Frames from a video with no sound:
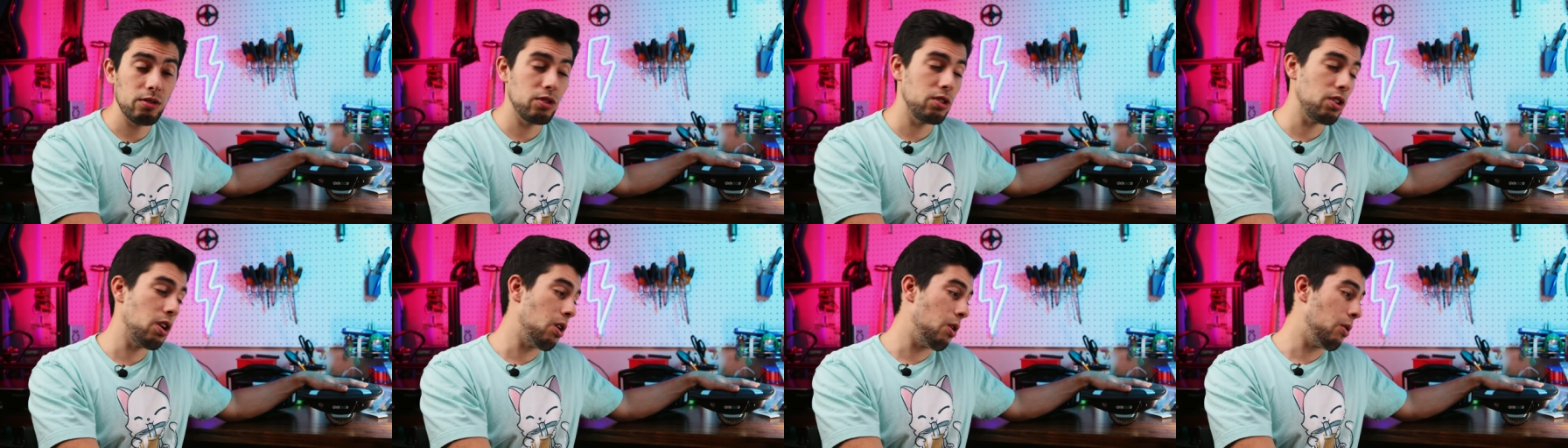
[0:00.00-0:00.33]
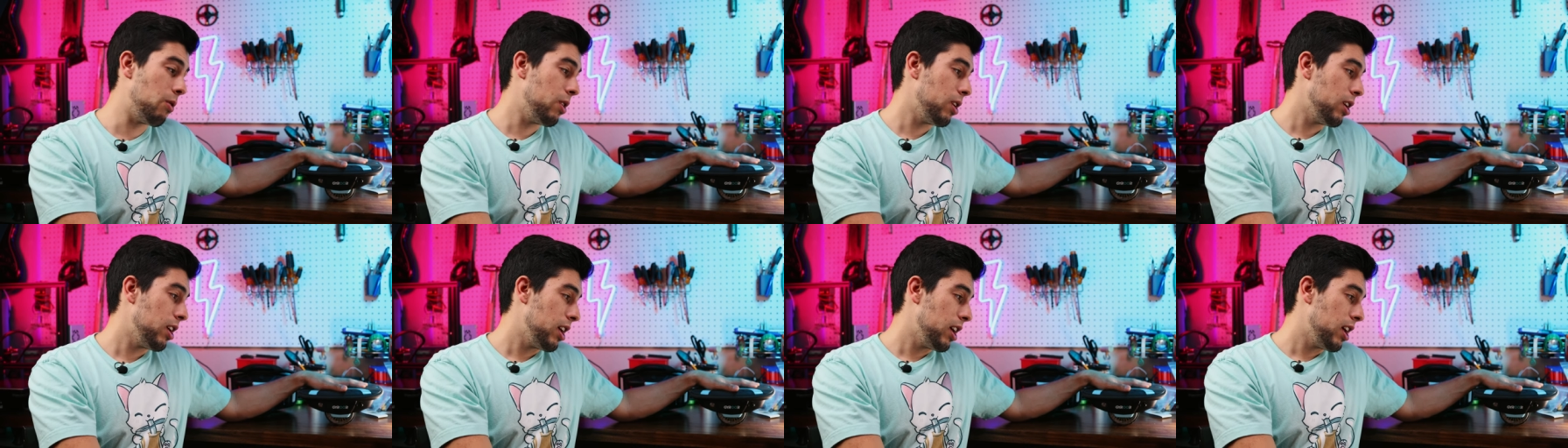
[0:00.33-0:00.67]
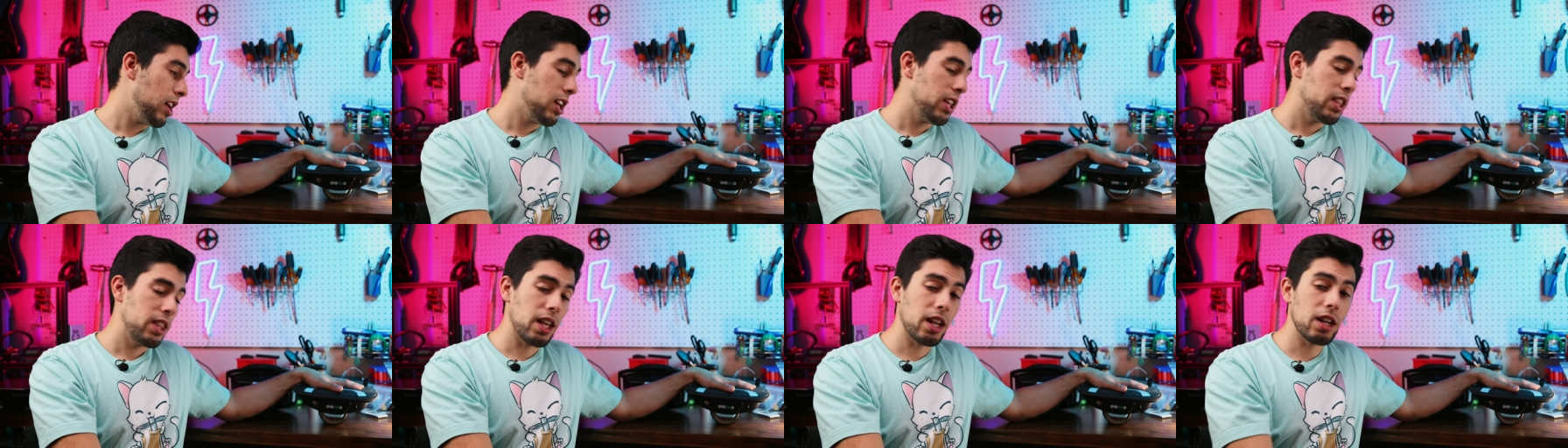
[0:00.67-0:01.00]
So
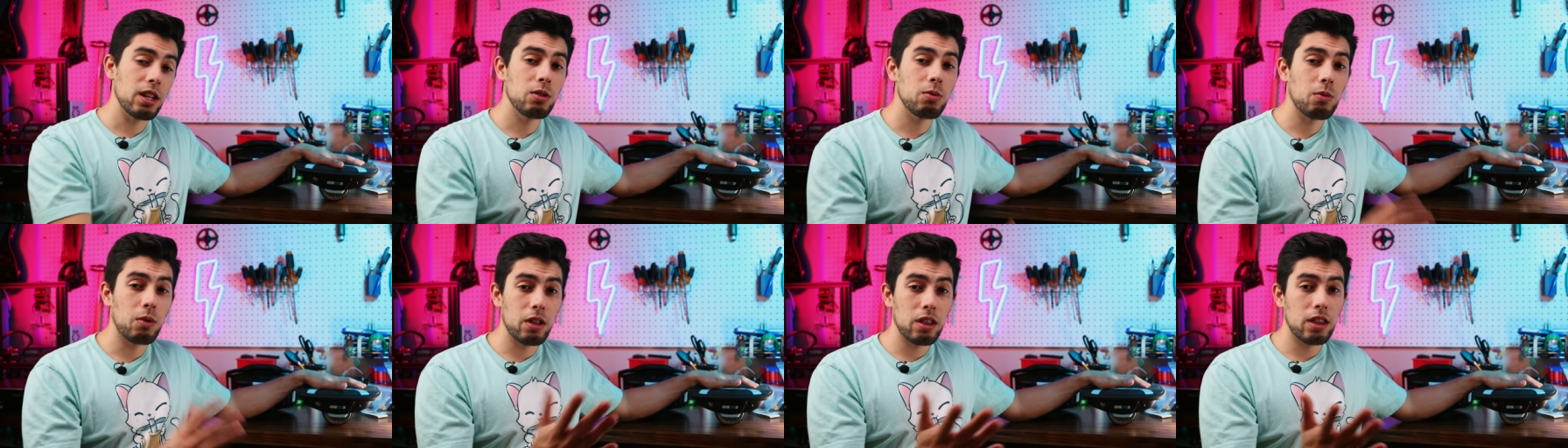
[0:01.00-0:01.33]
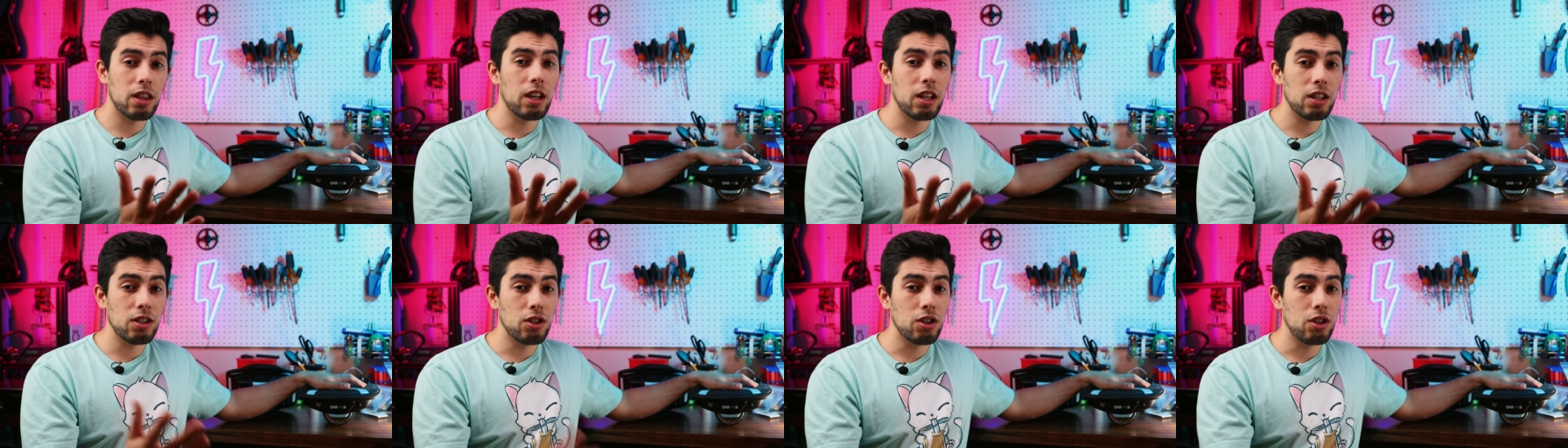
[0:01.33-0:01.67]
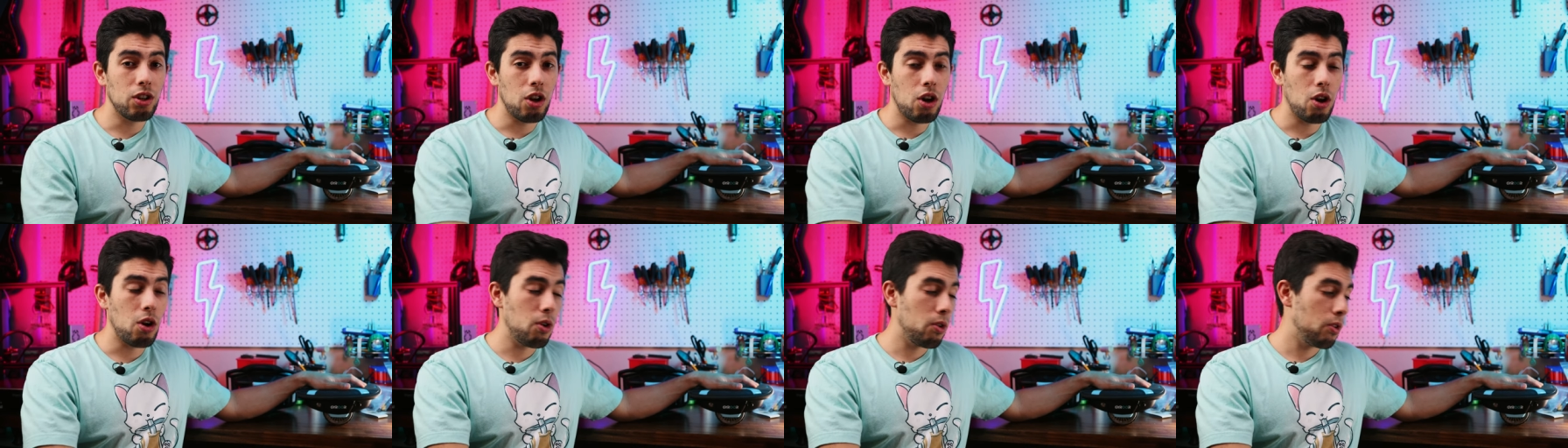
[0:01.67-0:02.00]
that is one thing to
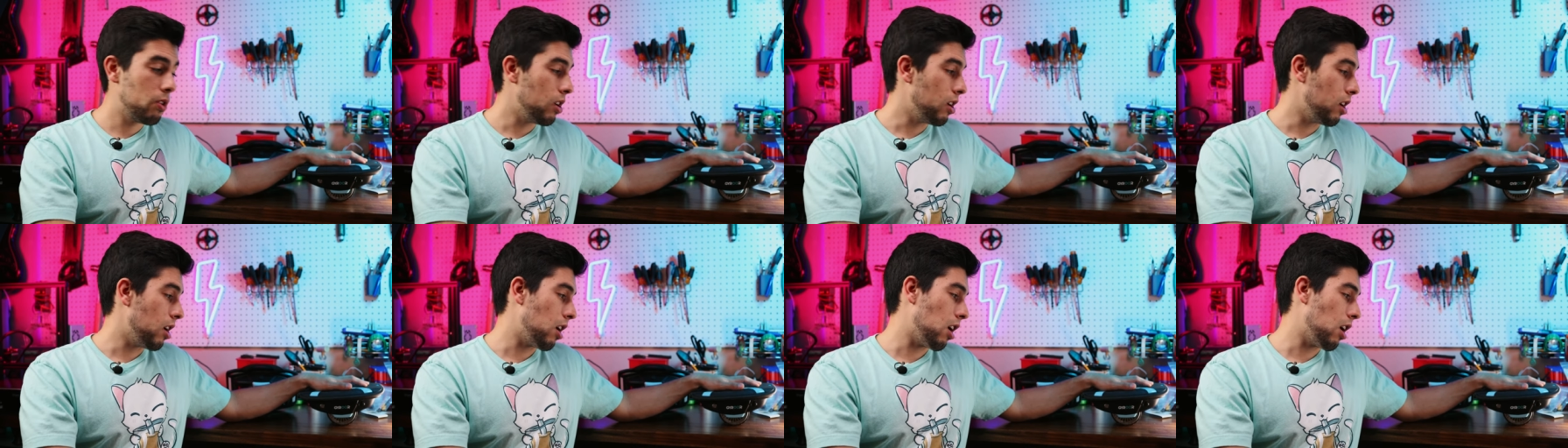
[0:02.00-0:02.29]
know.